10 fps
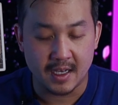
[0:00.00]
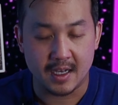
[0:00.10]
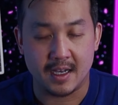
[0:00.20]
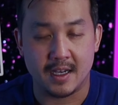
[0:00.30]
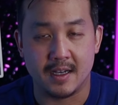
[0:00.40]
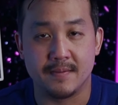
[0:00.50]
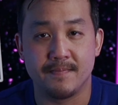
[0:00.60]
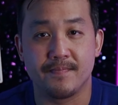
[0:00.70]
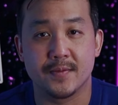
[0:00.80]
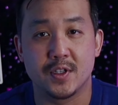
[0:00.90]

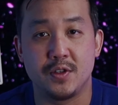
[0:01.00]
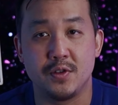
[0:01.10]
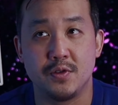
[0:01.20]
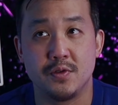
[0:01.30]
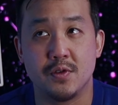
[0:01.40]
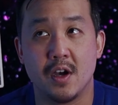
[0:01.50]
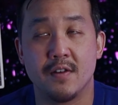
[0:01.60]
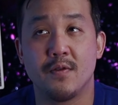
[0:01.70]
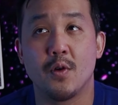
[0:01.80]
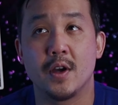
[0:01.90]
um, to
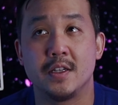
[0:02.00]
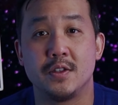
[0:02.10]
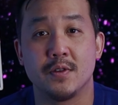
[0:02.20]
avoid